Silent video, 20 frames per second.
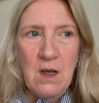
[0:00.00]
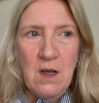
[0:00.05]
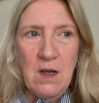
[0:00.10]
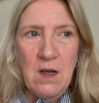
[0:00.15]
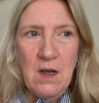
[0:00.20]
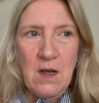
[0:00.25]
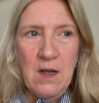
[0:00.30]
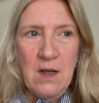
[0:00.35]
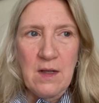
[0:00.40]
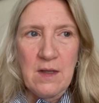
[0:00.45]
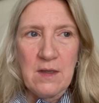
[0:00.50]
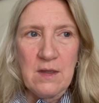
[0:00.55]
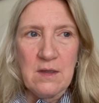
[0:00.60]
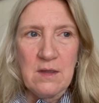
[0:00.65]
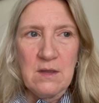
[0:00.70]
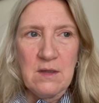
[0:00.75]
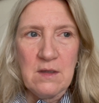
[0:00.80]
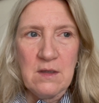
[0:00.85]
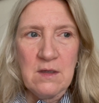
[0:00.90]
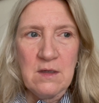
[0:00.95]

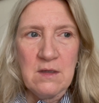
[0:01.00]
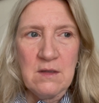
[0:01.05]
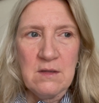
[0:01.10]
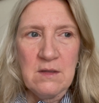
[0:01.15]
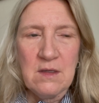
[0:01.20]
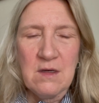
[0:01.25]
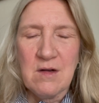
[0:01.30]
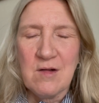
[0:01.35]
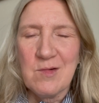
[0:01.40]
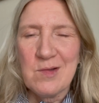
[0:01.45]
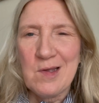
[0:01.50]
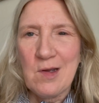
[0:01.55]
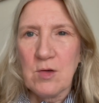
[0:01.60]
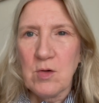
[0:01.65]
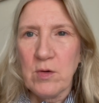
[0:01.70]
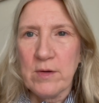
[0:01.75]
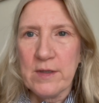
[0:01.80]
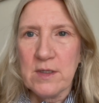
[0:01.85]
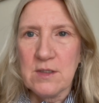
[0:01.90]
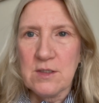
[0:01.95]
I, you know, without
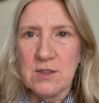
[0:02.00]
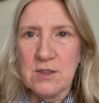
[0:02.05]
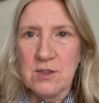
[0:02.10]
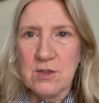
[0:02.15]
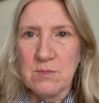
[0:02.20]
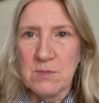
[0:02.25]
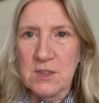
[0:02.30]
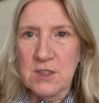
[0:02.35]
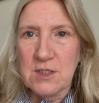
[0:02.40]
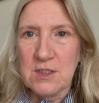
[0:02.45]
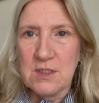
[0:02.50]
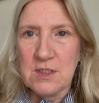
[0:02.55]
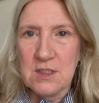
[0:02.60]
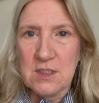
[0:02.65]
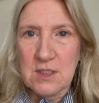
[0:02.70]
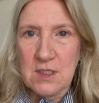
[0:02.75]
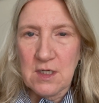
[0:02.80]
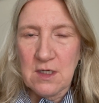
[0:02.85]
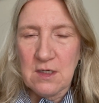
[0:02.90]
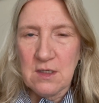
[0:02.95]
going into too much
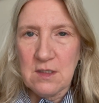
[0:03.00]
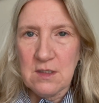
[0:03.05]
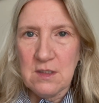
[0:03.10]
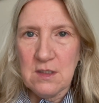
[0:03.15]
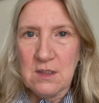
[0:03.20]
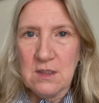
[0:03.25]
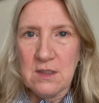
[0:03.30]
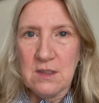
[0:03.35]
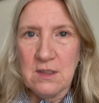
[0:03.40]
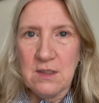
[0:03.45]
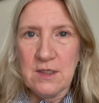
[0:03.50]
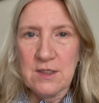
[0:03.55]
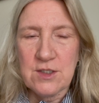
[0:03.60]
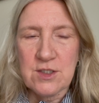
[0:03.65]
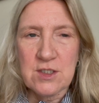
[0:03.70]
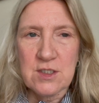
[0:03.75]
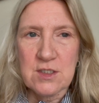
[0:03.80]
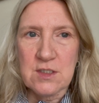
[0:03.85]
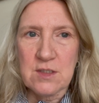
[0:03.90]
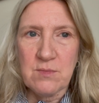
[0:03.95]
detail, it's
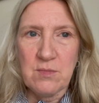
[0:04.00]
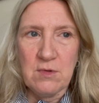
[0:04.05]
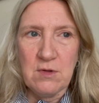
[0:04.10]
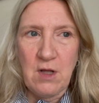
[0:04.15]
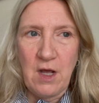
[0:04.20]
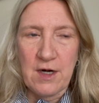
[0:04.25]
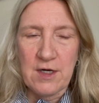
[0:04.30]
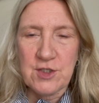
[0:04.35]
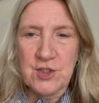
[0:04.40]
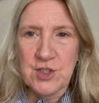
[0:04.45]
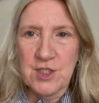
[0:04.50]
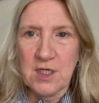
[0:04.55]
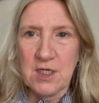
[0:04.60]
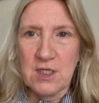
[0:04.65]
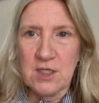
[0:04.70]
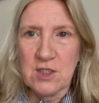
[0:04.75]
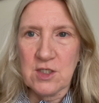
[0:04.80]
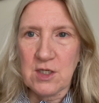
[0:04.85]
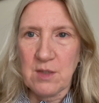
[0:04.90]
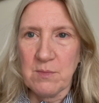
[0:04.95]
just a lot of
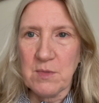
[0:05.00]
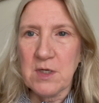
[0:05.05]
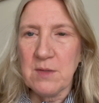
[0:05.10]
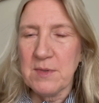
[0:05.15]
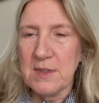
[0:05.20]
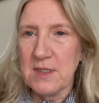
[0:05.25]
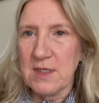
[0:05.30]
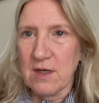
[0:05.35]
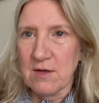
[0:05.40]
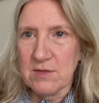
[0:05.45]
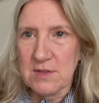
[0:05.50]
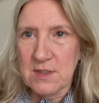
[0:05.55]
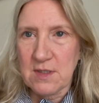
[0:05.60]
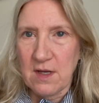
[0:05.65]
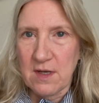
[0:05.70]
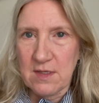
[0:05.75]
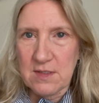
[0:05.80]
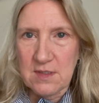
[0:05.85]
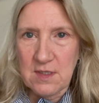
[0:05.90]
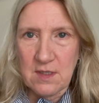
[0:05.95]
change. I'm going to be
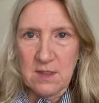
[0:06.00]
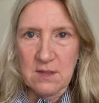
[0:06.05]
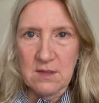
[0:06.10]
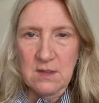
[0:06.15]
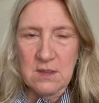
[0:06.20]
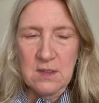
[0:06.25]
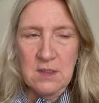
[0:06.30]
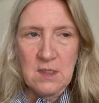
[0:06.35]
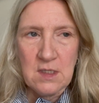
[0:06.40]
downsizing.